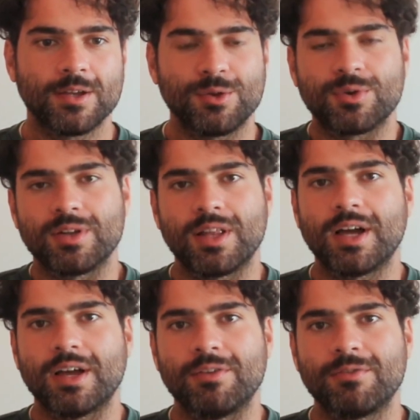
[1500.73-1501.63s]
you're
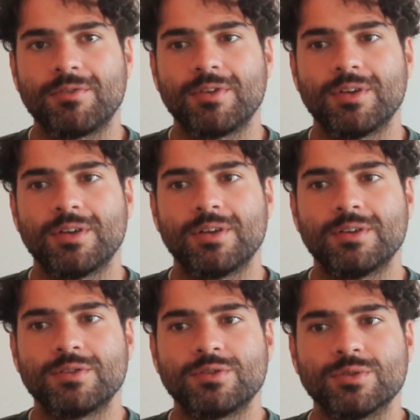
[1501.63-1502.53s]
alive,
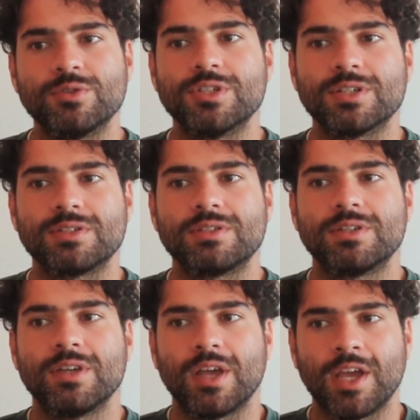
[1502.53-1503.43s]
so just
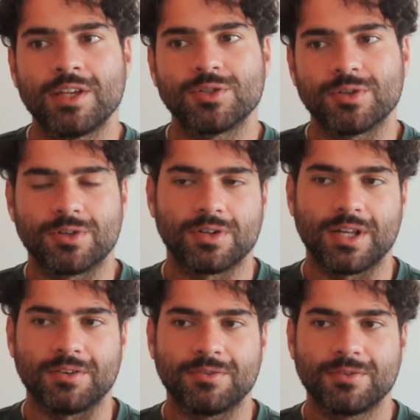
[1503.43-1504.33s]
enjoy your
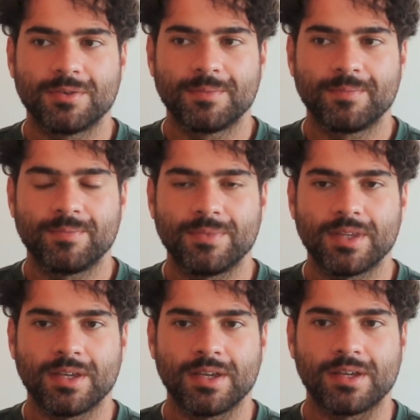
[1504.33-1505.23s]
life.
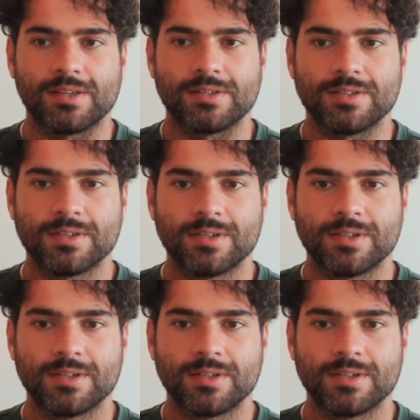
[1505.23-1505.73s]
And